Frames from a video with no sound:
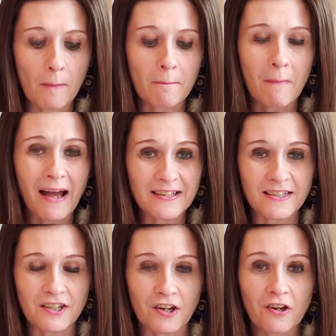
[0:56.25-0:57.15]
and
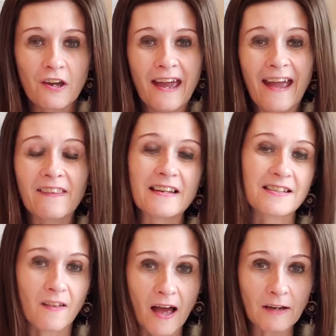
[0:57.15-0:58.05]
master in
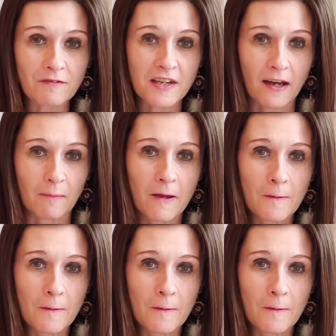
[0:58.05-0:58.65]
this lifetime.